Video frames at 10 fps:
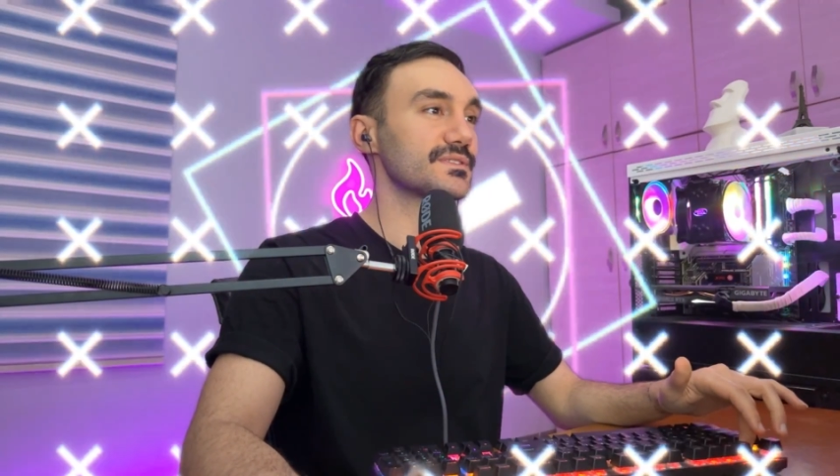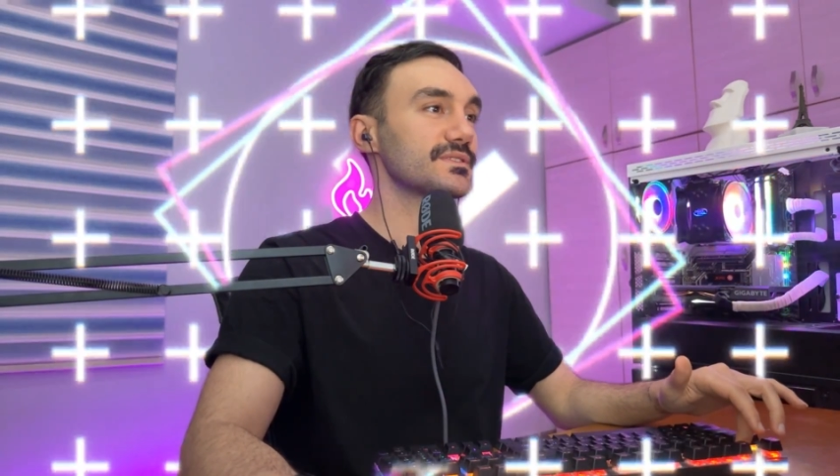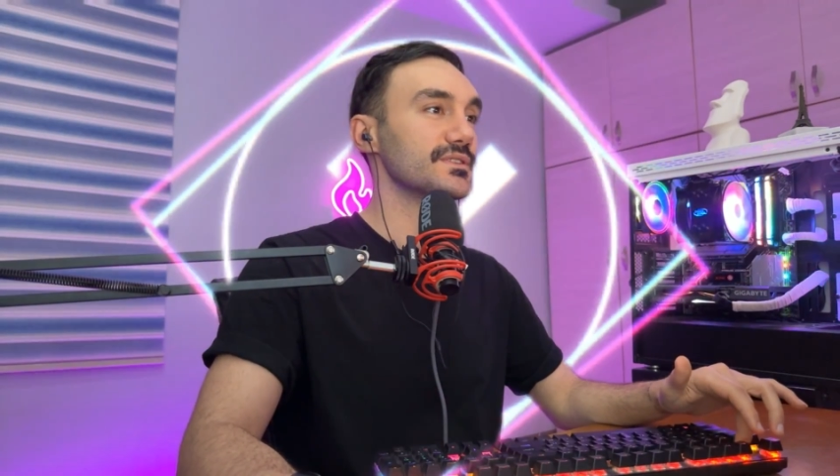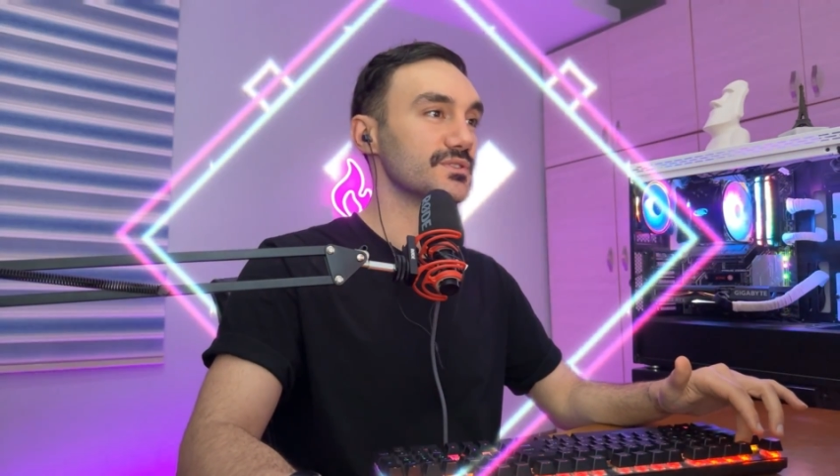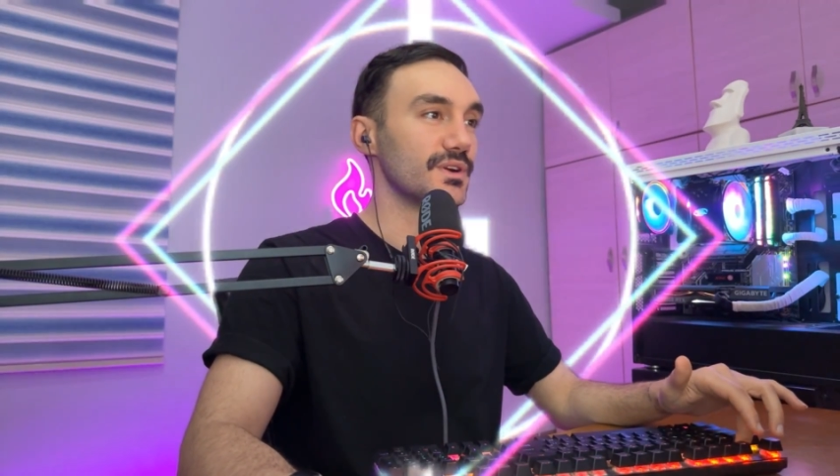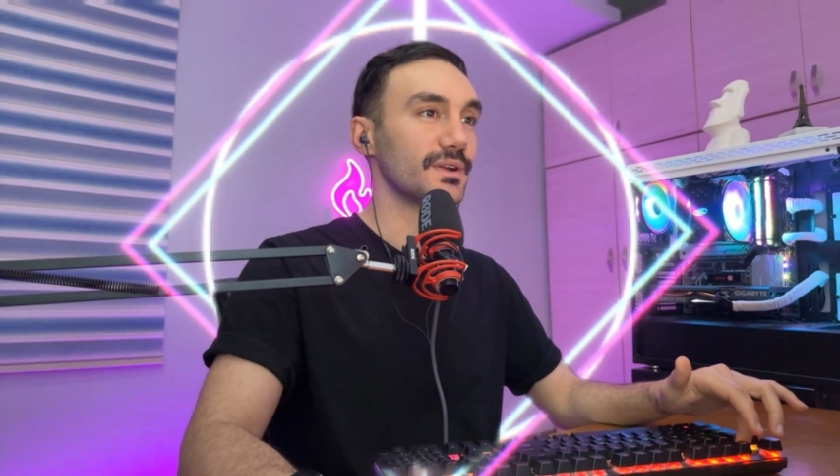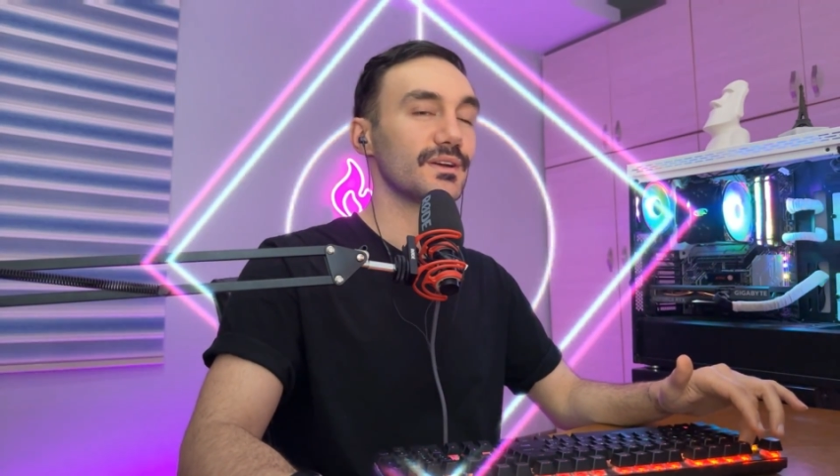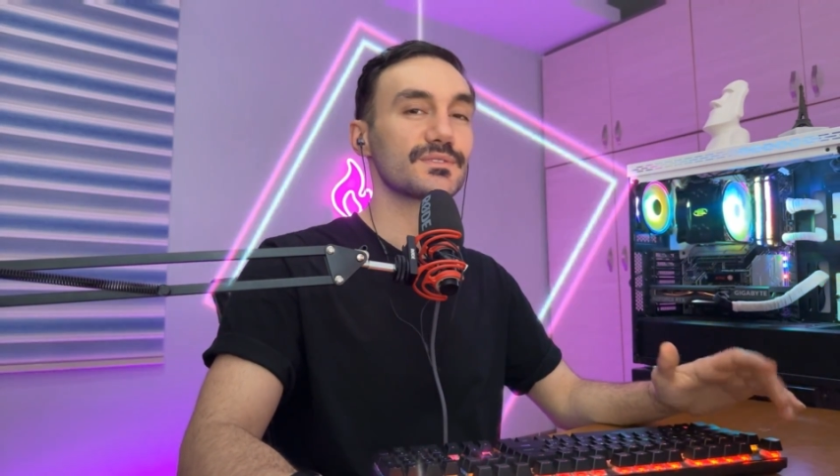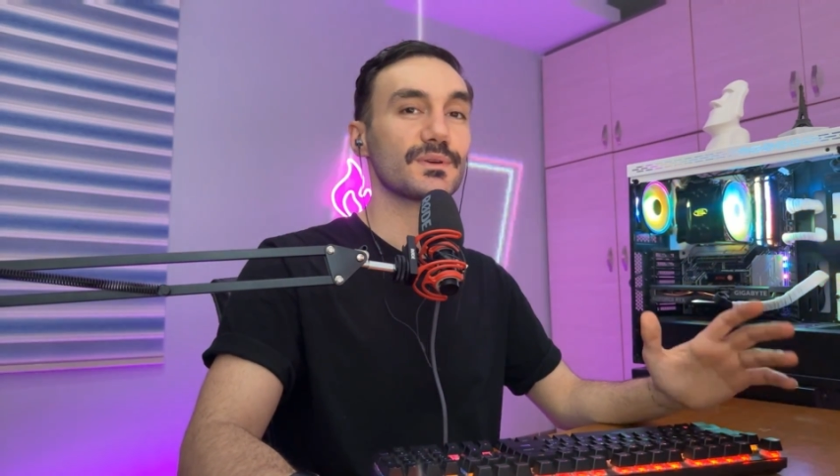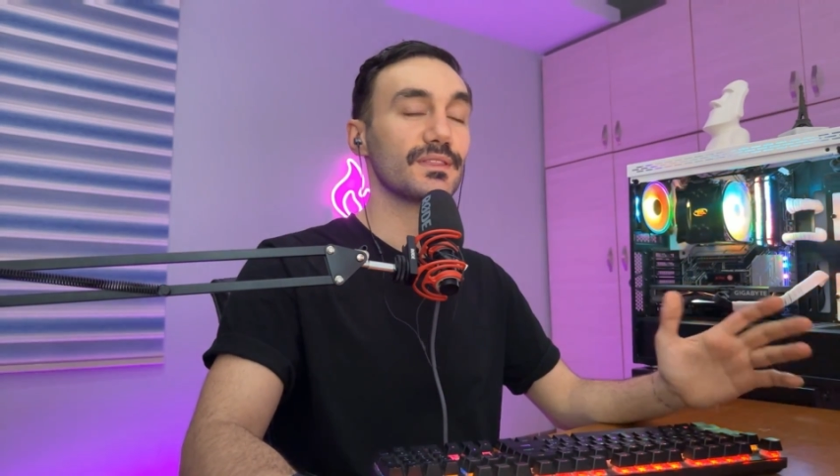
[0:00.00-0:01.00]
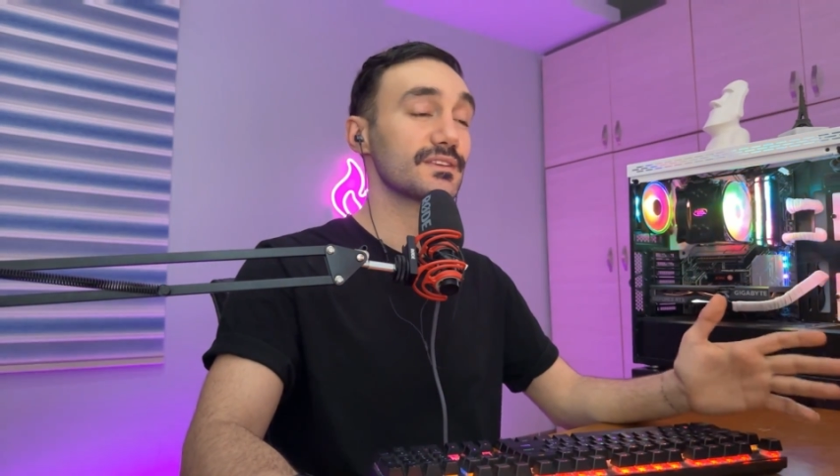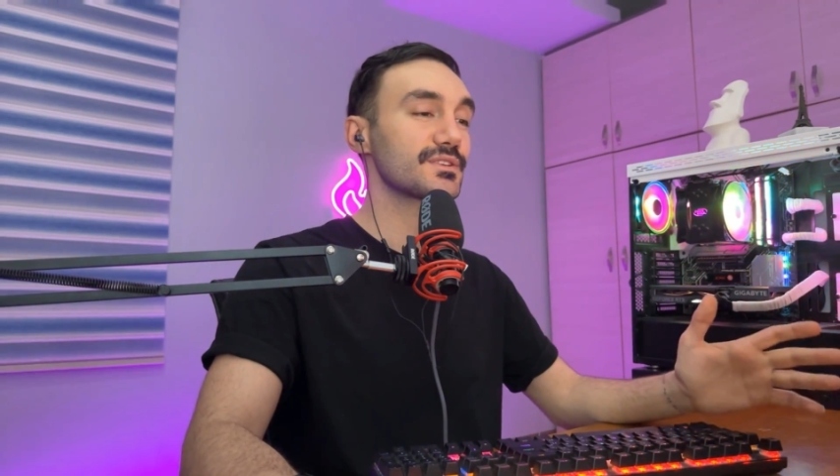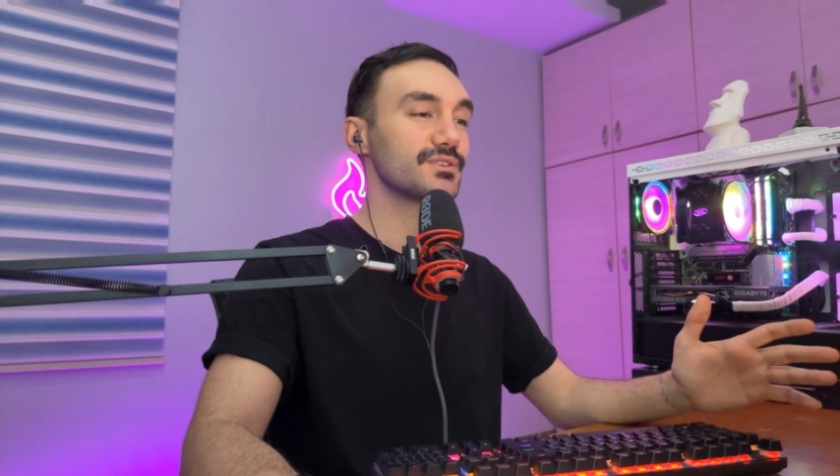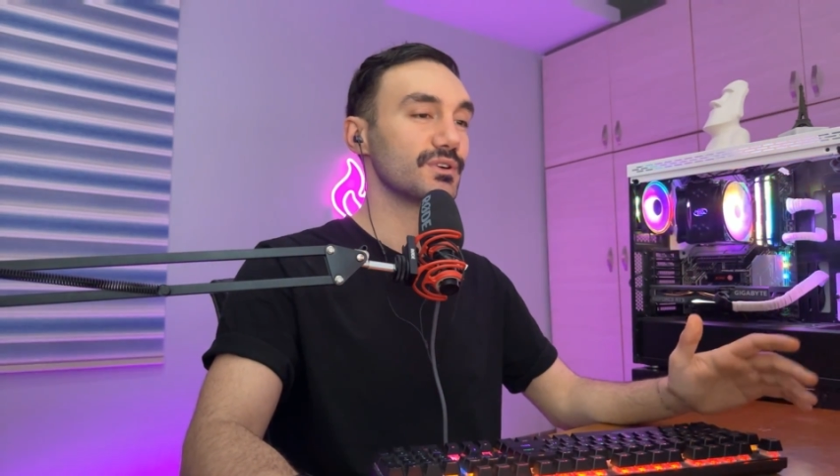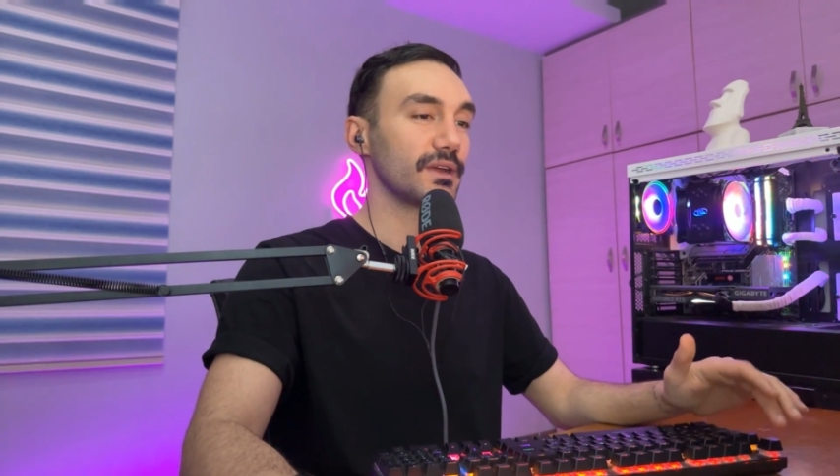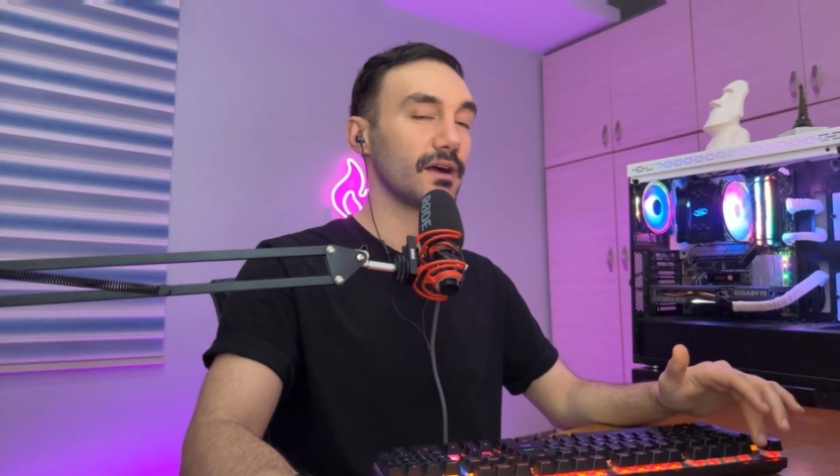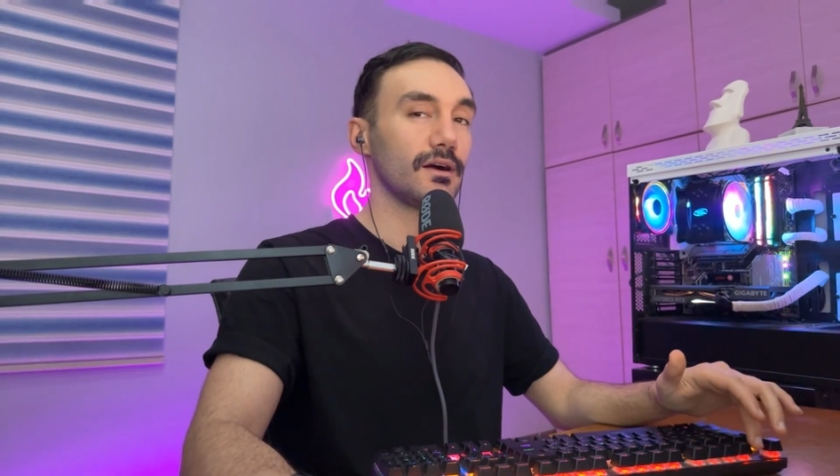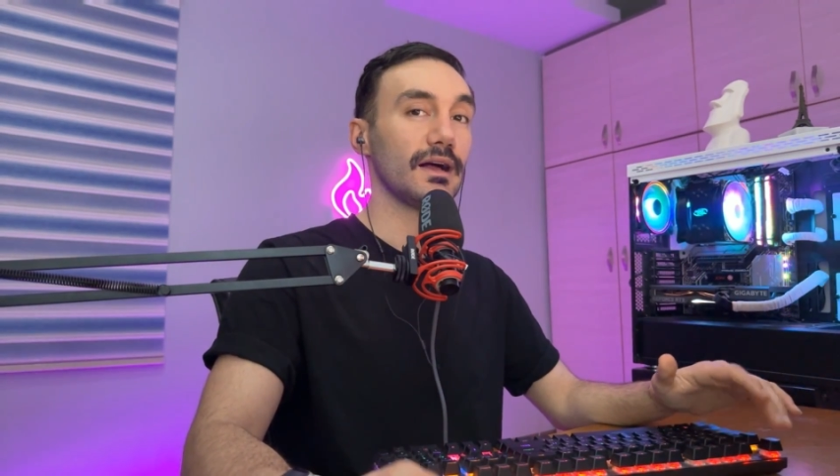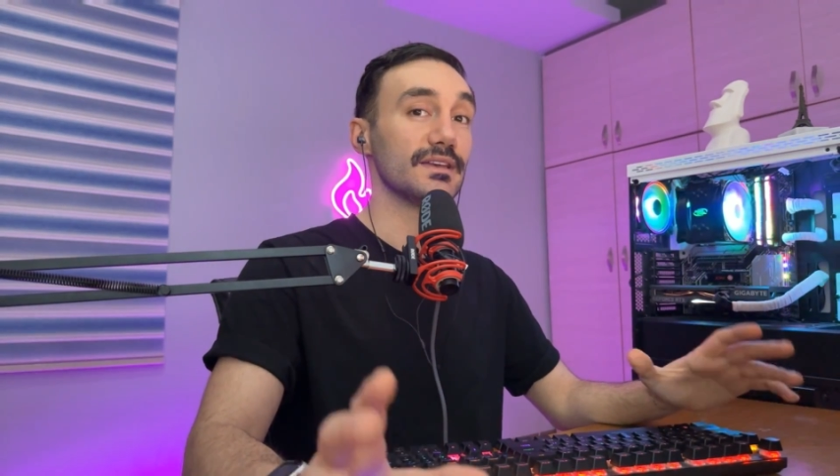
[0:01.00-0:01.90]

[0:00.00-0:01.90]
tutorial. So in this tutorial,